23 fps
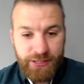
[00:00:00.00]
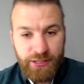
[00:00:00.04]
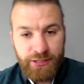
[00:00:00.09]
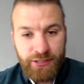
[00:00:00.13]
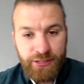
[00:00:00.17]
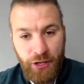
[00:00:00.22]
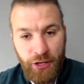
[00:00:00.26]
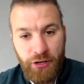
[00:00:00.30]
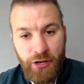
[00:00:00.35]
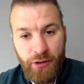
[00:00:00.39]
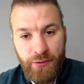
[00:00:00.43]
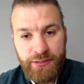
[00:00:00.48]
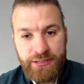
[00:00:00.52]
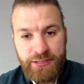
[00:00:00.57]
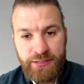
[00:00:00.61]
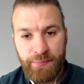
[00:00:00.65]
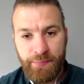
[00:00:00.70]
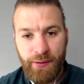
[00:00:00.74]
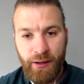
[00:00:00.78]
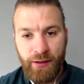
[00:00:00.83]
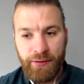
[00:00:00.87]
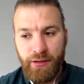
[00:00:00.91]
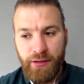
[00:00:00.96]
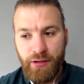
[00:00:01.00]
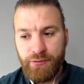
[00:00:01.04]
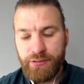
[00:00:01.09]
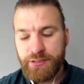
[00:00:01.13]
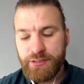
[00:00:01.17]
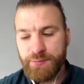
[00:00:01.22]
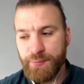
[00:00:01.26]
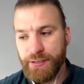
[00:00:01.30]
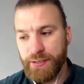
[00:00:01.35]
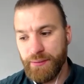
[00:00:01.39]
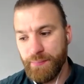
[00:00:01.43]
because I know it's
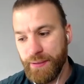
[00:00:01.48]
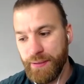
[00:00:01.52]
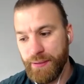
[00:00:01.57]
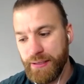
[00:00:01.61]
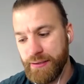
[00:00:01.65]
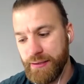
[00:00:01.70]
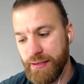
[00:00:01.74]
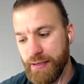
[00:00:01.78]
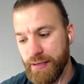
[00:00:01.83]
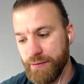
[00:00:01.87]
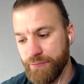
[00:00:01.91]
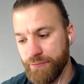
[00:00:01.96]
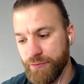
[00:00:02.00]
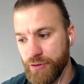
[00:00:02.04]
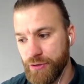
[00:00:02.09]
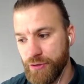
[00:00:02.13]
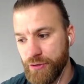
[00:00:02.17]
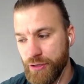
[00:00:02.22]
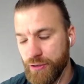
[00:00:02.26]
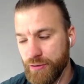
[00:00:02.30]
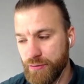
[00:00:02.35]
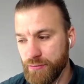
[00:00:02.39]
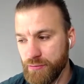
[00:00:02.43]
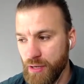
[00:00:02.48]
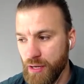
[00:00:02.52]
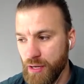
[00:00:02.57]
been a big thing for you.